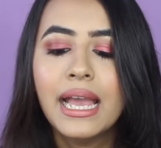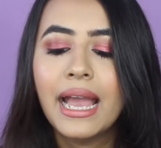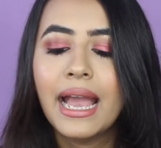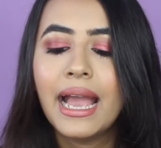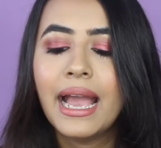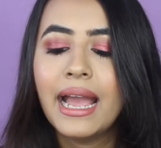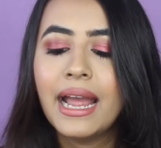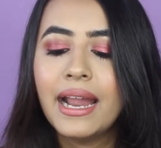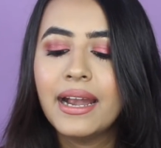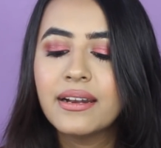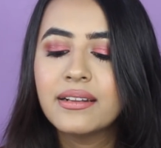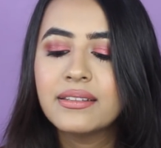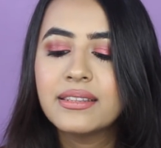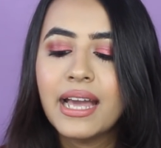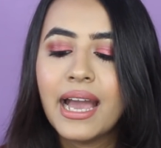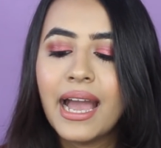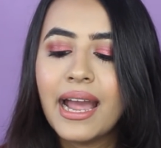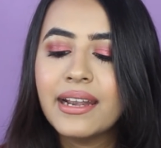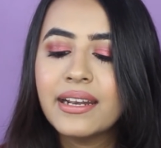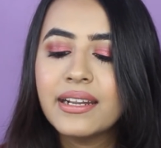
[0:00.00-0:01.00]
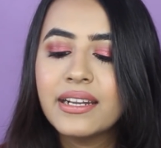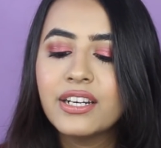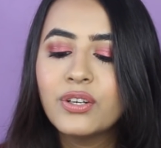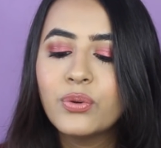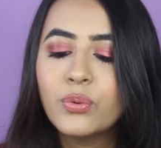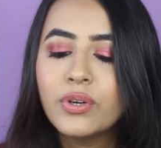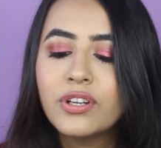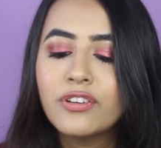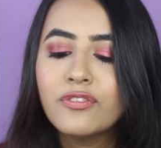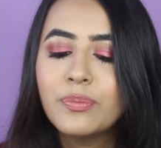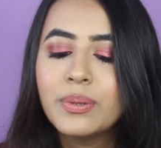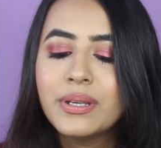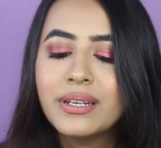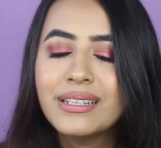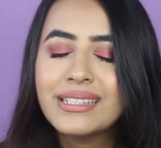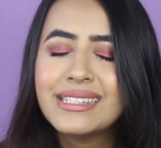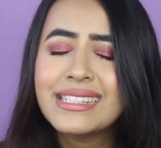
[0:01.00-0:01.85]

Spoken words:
and that it would have been